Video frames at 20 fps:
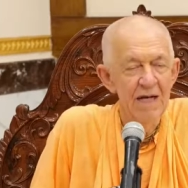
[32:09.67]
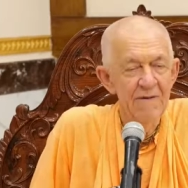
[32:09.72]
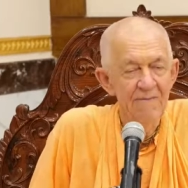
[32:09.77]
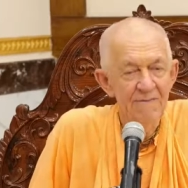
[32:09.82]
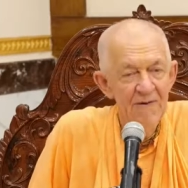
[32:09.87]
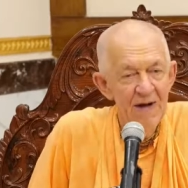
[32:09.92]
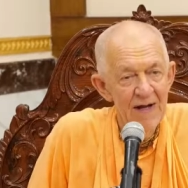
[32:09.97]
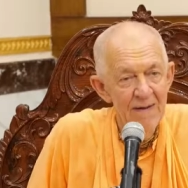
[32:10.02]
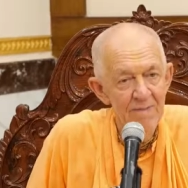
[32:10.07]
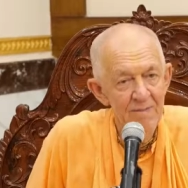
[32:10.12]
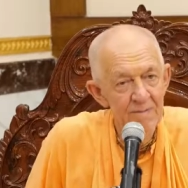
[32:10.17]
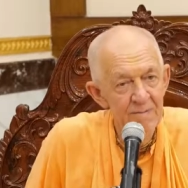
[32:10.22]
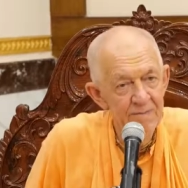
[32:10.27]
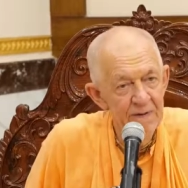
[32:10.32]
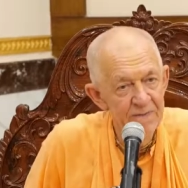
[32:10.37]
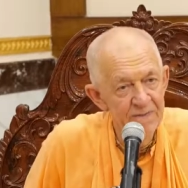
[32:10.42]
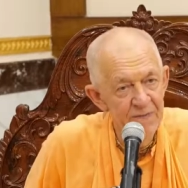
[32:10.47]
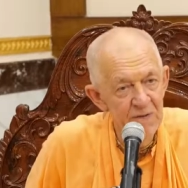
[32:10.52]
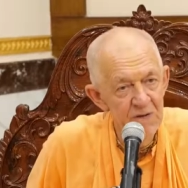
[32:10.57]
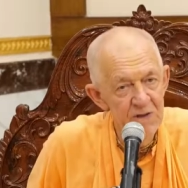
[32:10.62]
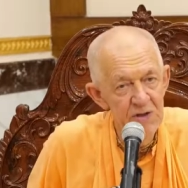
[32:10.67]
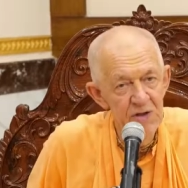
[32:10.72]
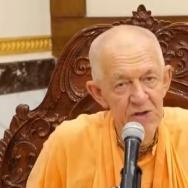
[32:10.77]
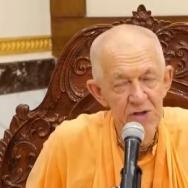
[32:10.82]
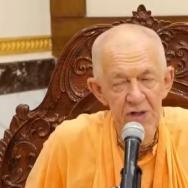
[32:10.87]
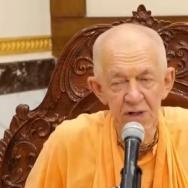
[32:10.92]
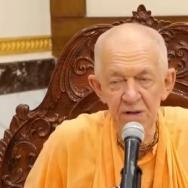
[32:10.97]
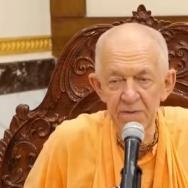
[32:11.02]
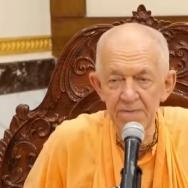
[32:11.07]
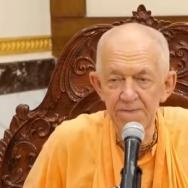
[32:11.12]
In fact, before
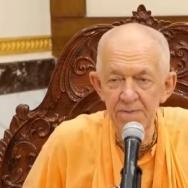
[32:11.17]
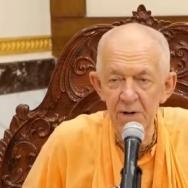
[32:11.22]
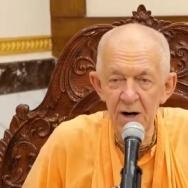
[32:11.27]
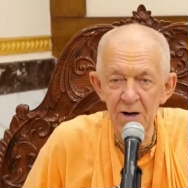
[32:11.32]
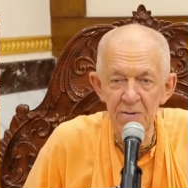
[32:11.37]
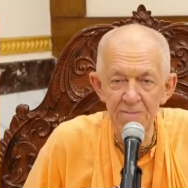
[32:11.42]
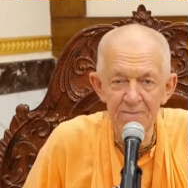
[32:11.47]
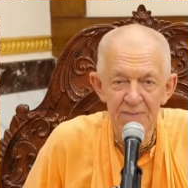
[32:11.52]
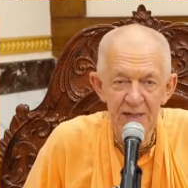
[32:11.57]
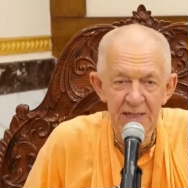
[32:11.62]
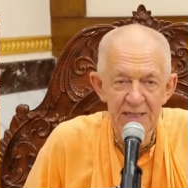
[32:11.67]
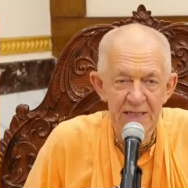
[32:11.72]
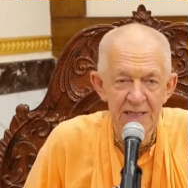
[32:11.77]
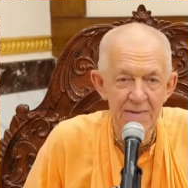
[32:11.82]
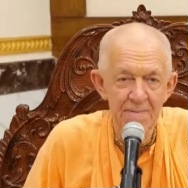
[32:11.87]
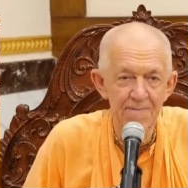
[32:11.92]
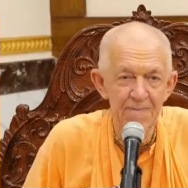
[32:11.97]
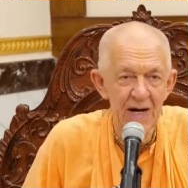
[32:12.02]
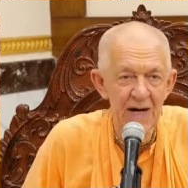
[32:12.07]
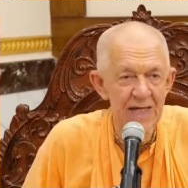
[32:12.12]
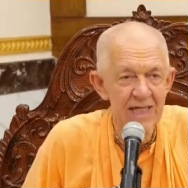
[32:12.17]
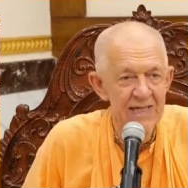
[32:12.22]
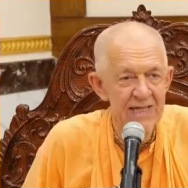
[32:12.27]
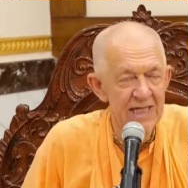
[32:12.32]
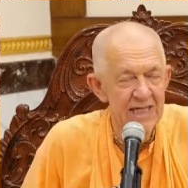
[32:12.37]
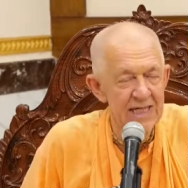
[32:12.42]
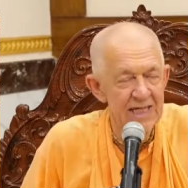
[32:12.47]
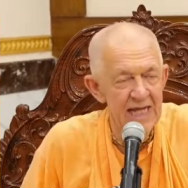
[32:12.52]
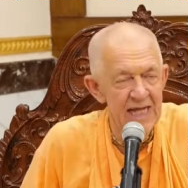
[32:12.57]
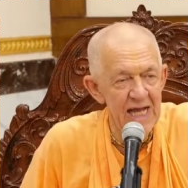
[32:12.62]
Srila Prabhupada
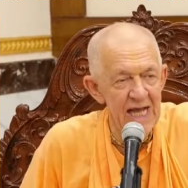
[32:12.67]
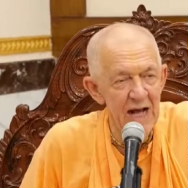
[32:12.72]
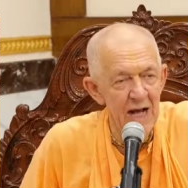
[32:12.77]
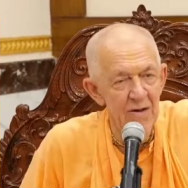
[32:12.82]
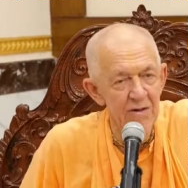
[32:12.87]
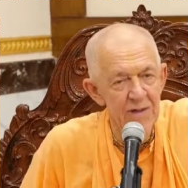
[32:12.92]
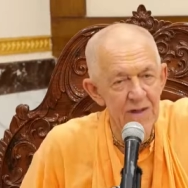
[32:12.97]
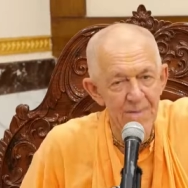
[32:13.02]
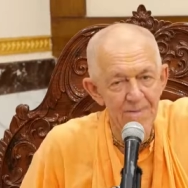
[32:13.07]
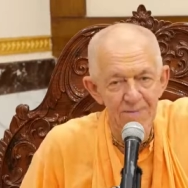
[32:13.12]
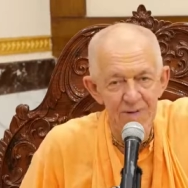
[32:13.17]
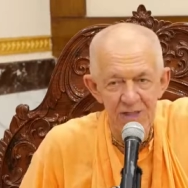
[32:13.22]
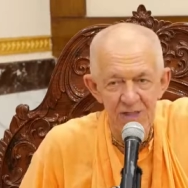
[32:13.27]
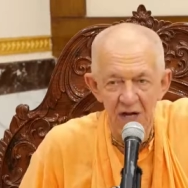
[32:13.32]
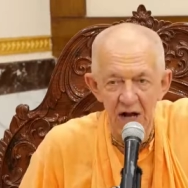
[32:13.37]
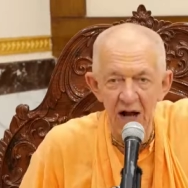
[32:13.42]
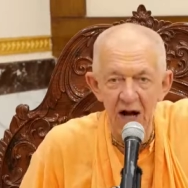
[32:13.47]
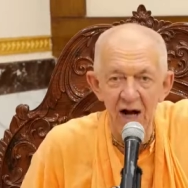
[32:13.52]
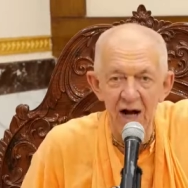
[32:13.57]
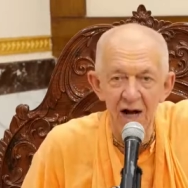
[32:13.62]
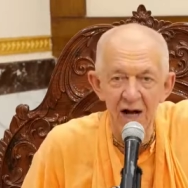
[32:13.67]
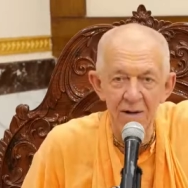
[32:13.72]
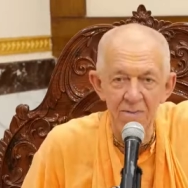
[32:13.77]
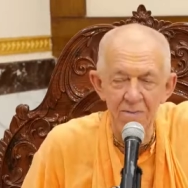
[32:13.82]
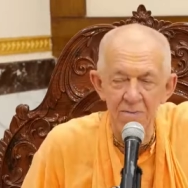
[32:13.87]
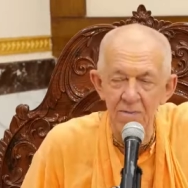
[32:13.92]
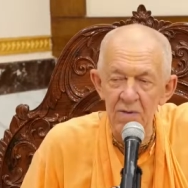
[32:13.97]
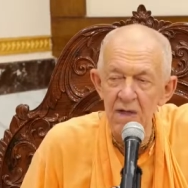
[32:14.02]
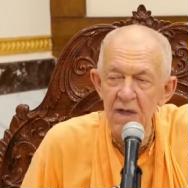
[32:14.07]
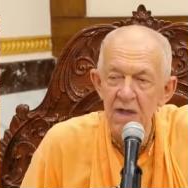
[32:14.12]
departed, he held up his
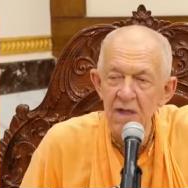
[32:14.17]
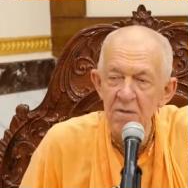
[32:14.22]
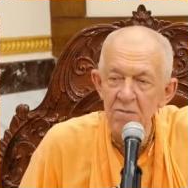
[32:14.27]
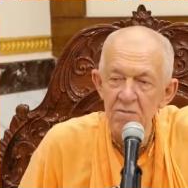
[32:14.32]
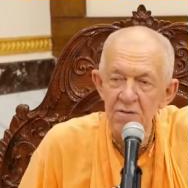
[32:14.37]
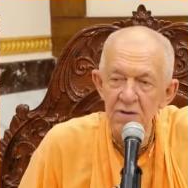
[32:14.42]
arm,